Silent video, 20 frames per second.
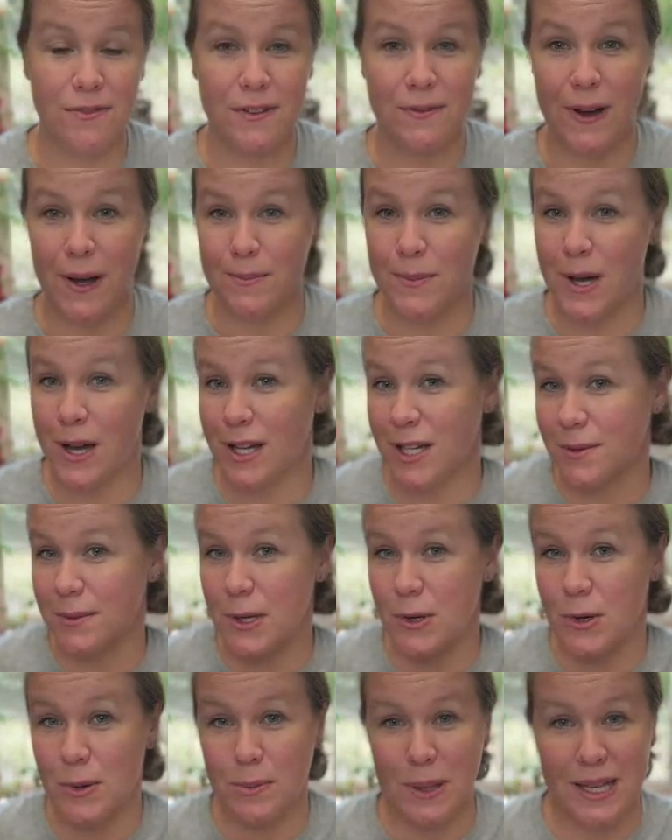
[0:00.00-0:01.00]
if I'm not going to
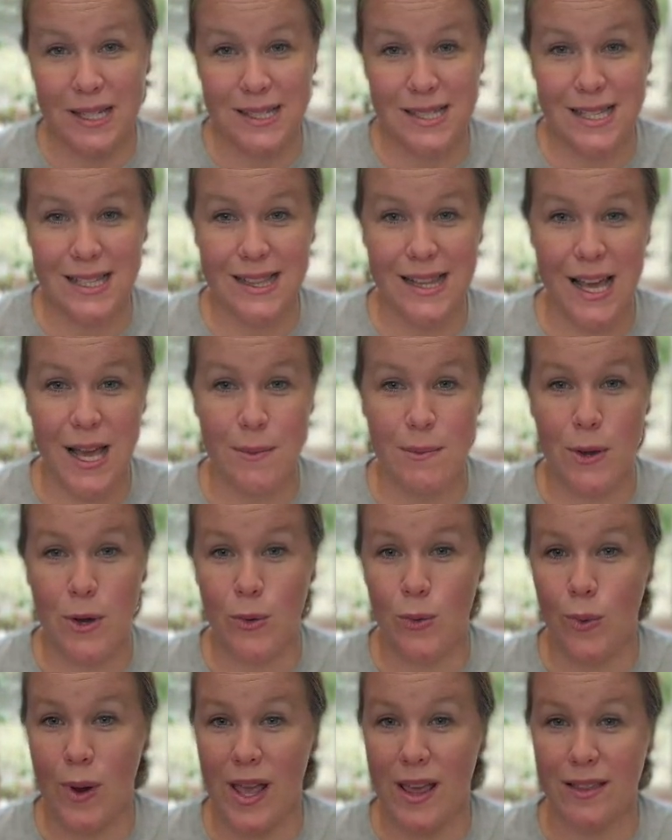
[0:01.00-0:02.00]
be replacing them
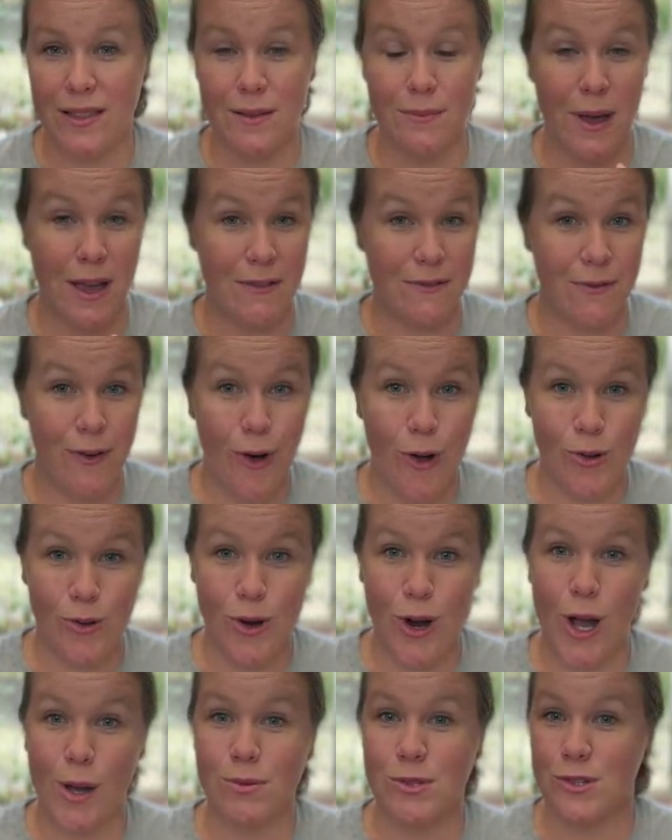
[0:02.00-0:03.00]
with my fall
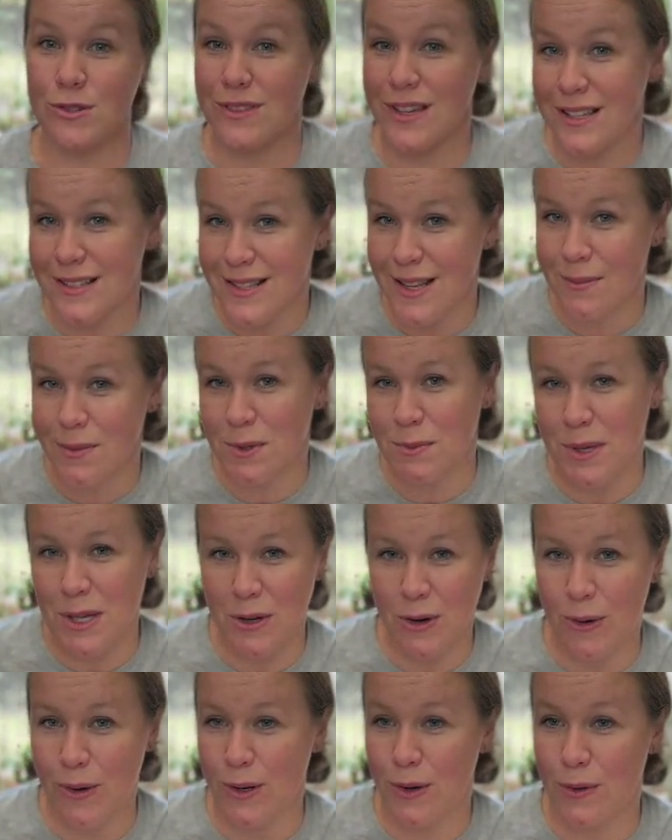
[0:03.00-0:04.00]
crops or things that I'm going to be
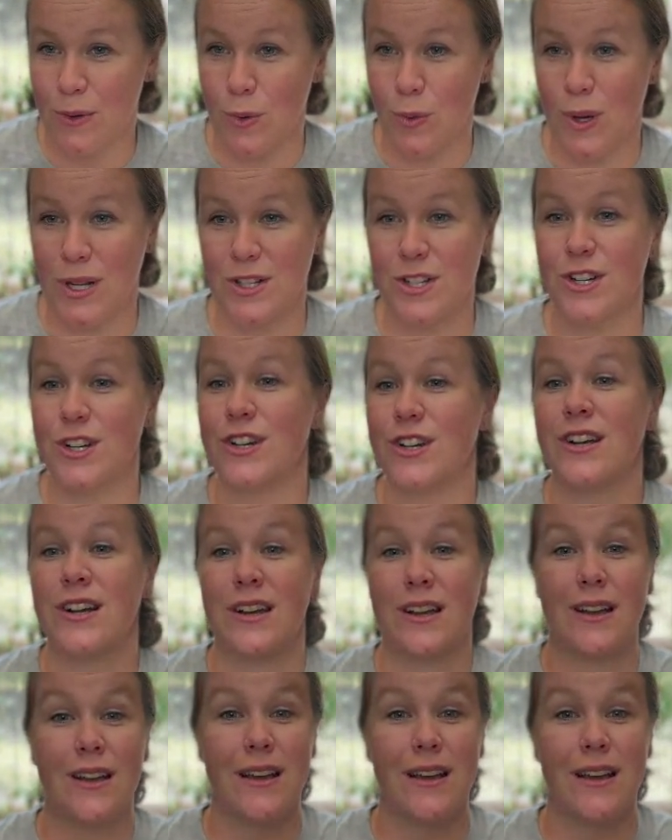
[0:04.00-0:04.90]
growing over winter,